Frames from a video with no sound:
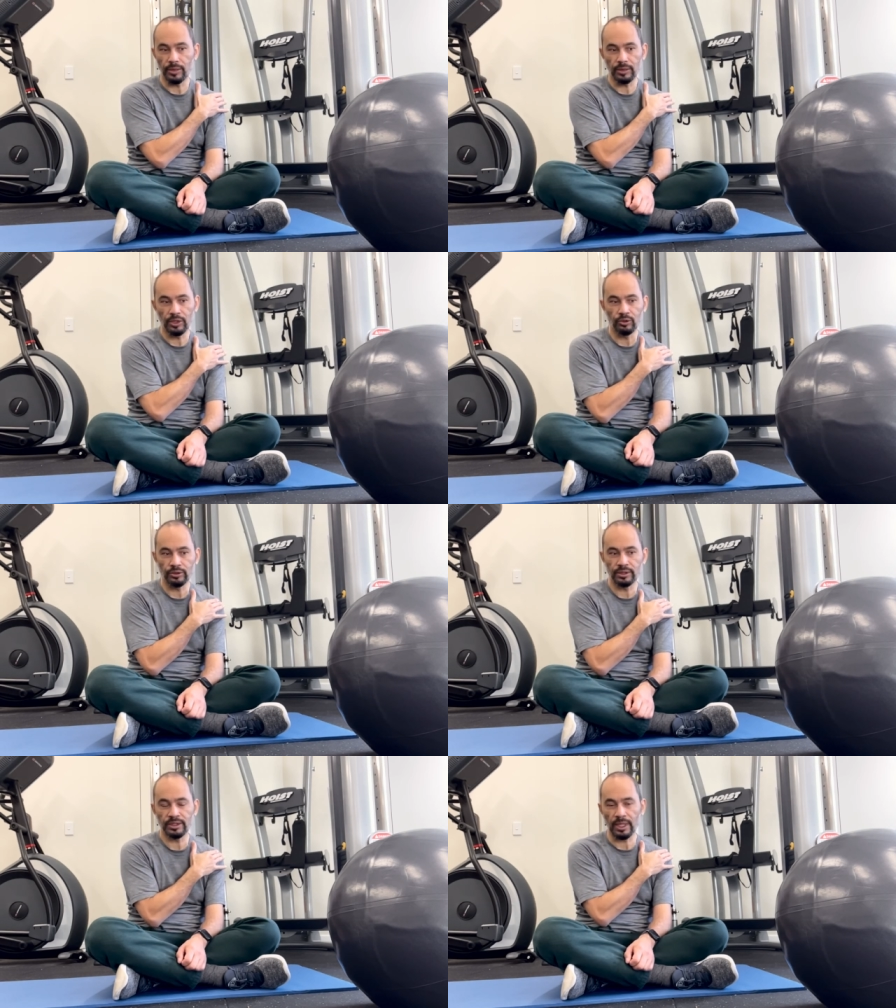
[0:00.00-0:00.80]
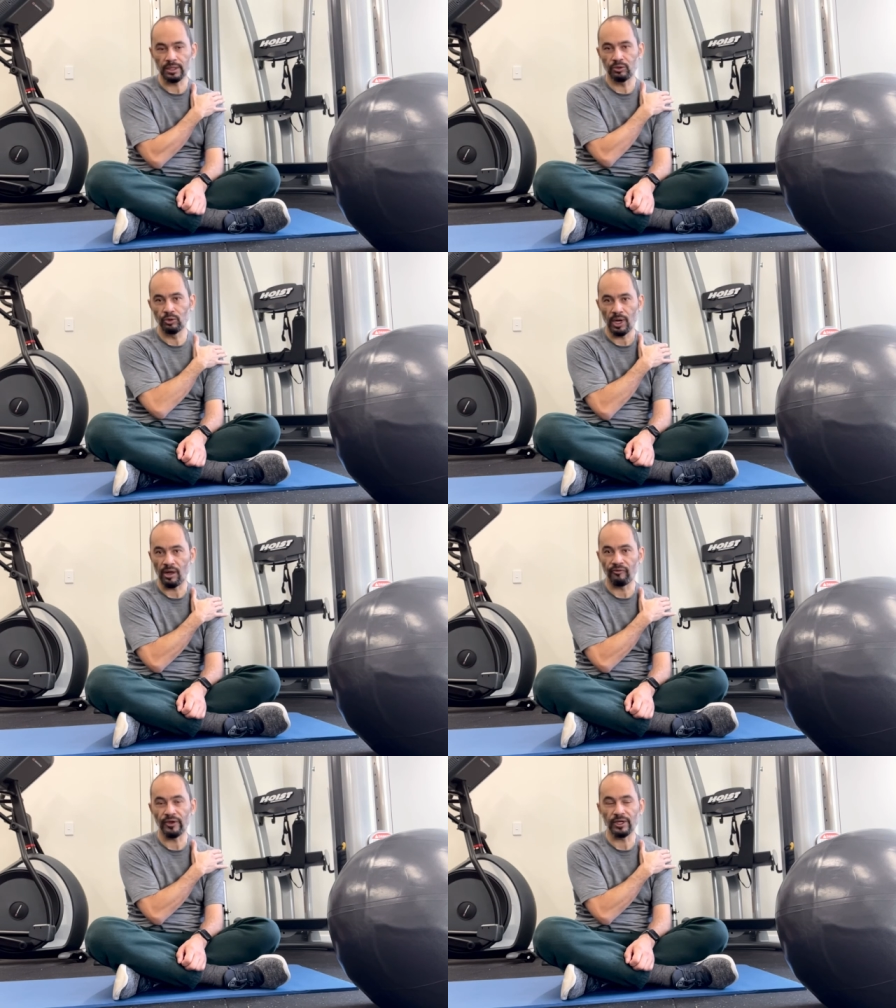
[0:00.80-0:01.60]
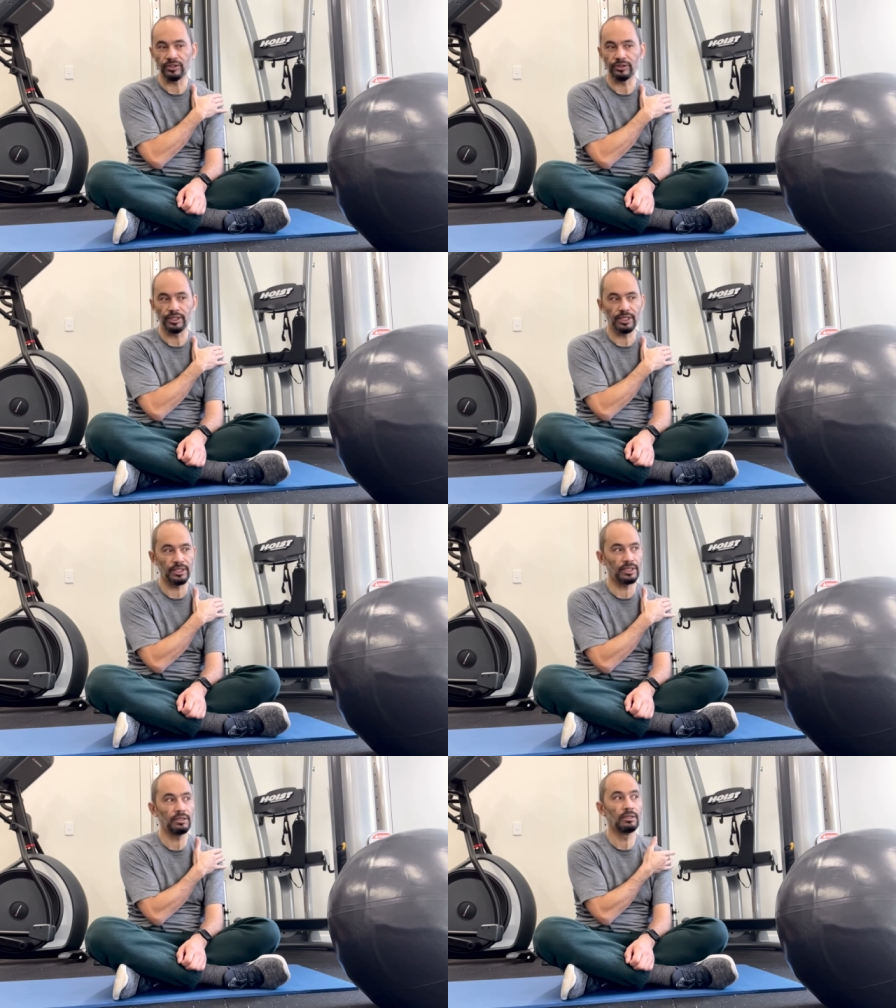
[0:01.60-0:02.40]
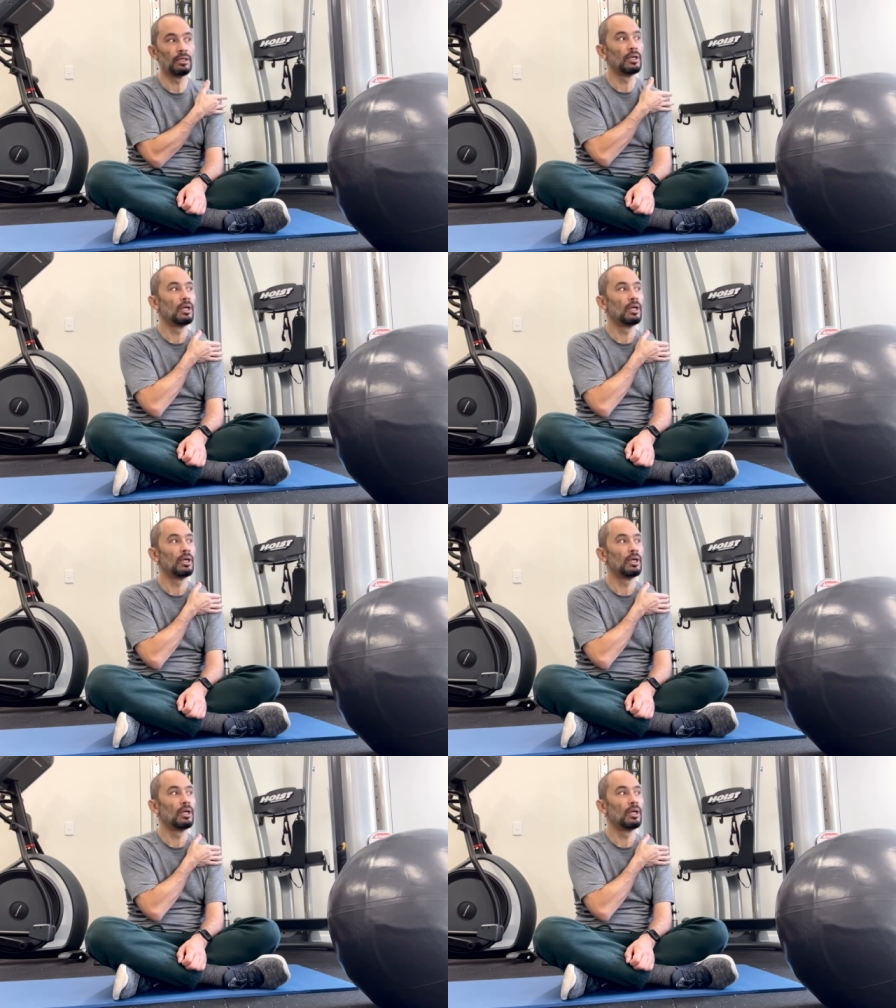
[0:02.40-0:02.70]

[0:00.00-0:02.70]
You could stick 2.5 fingers underneath here.